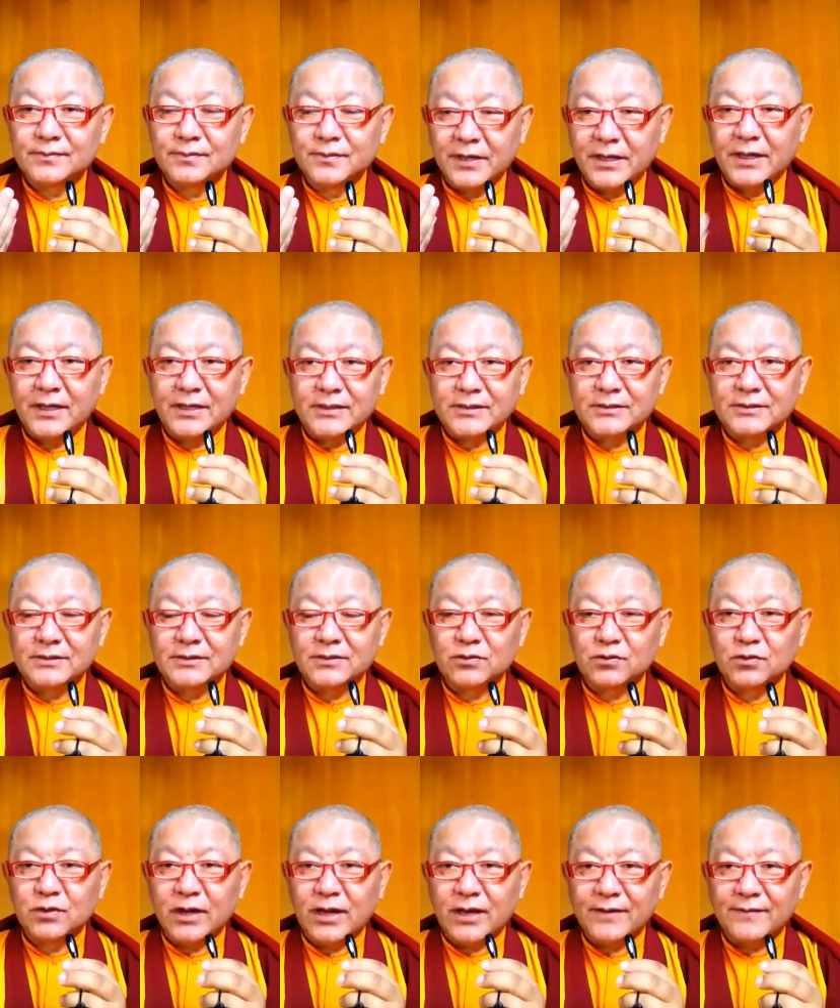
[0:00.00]
beings
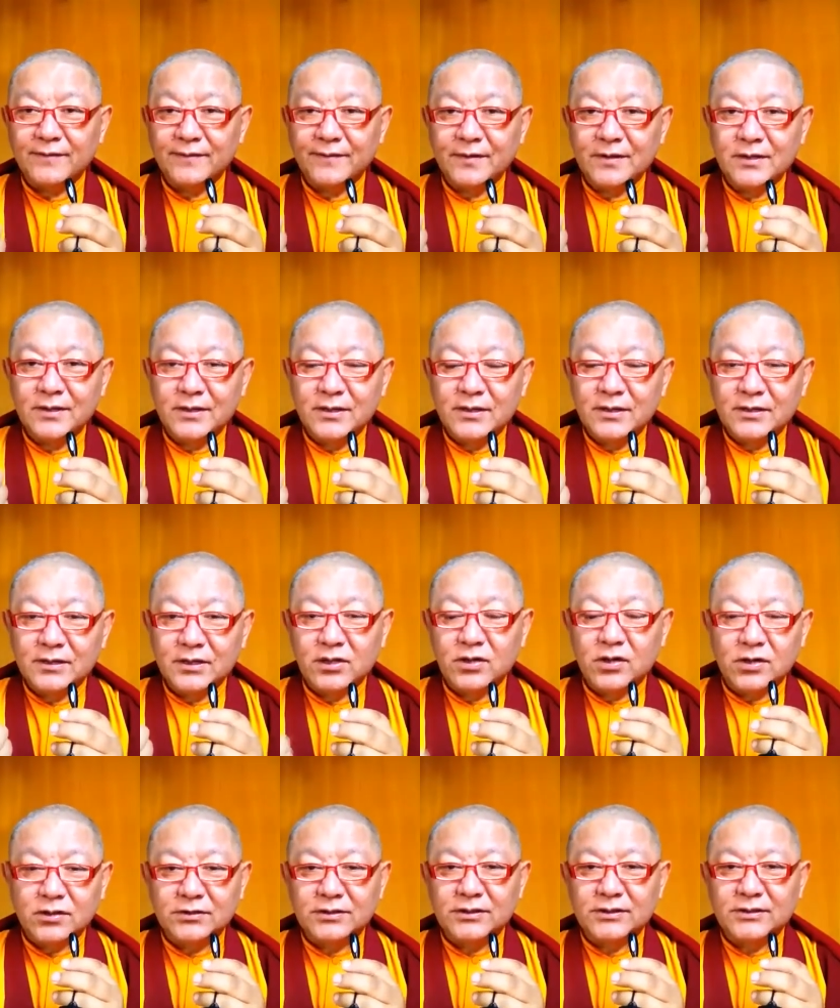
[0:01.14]
who have the
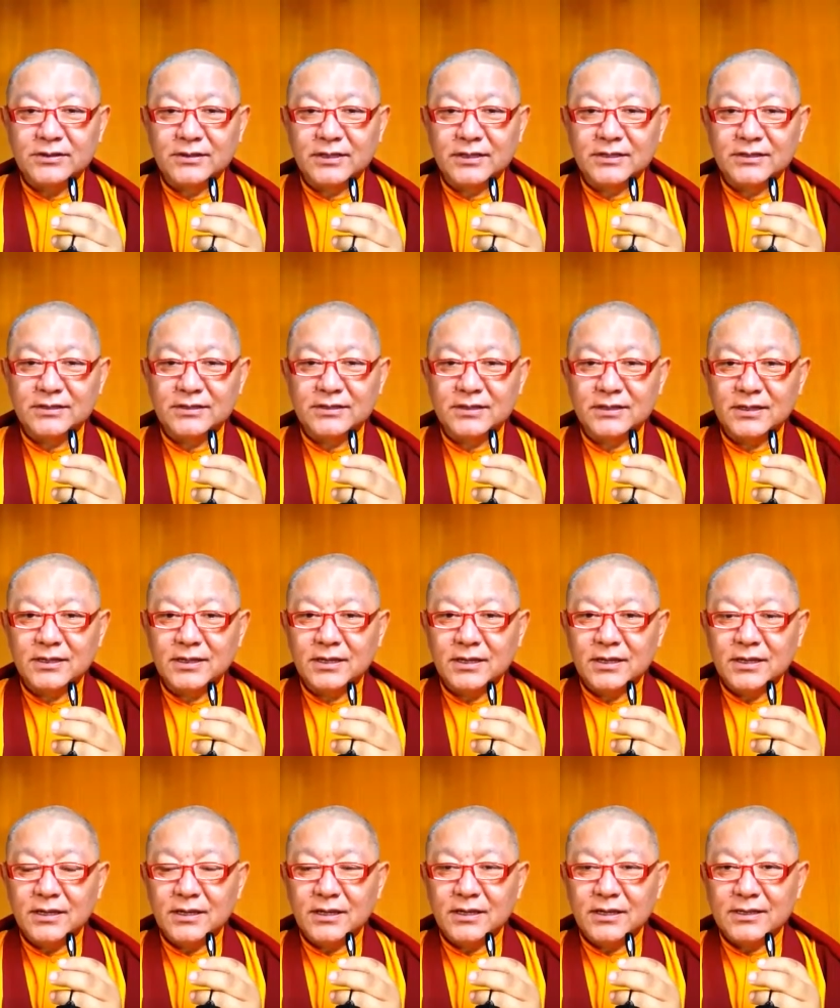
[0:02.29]
consciousness,
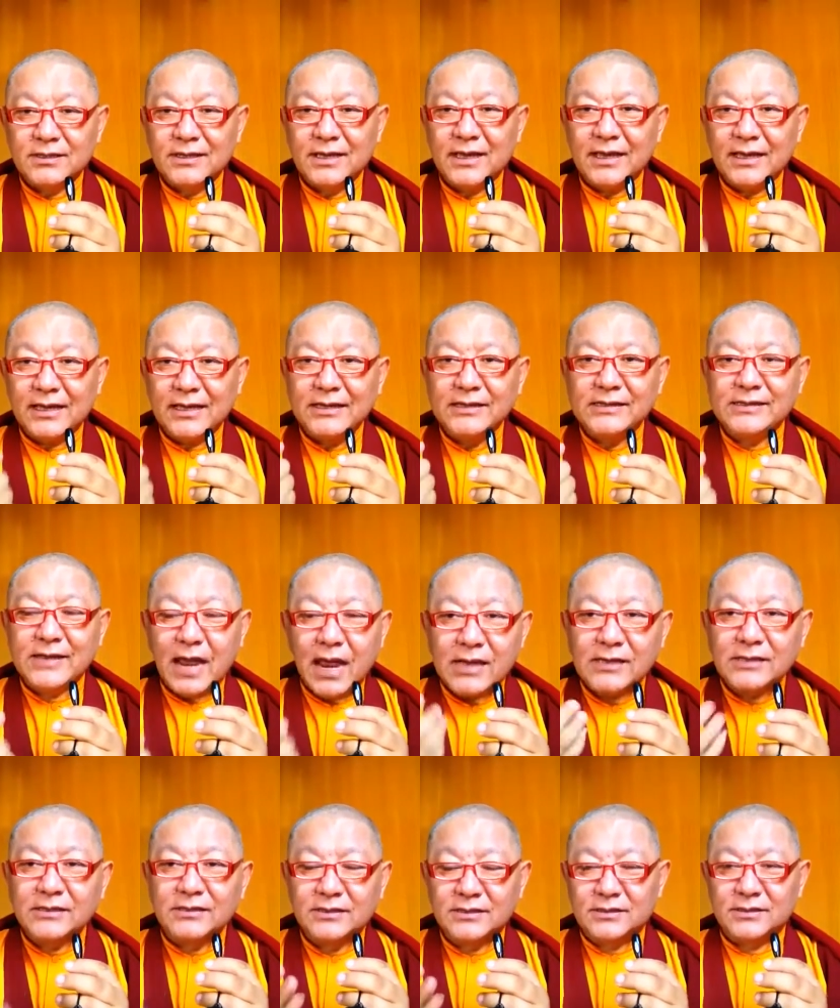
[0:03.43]
they
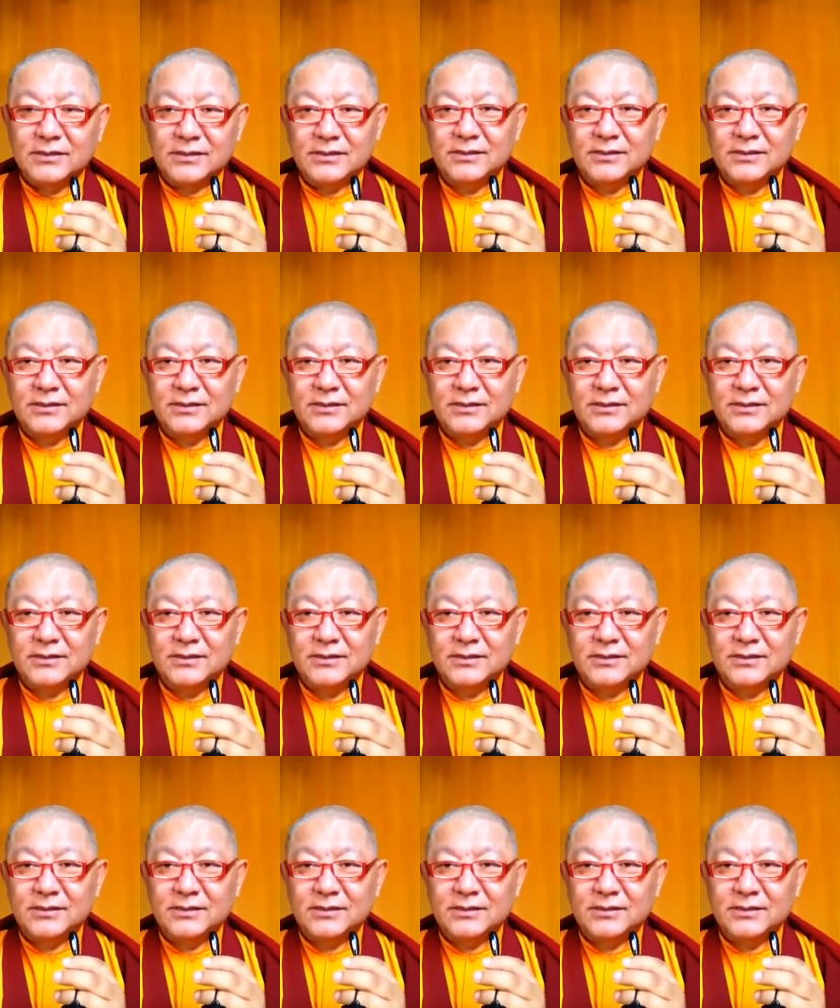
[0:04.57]
intend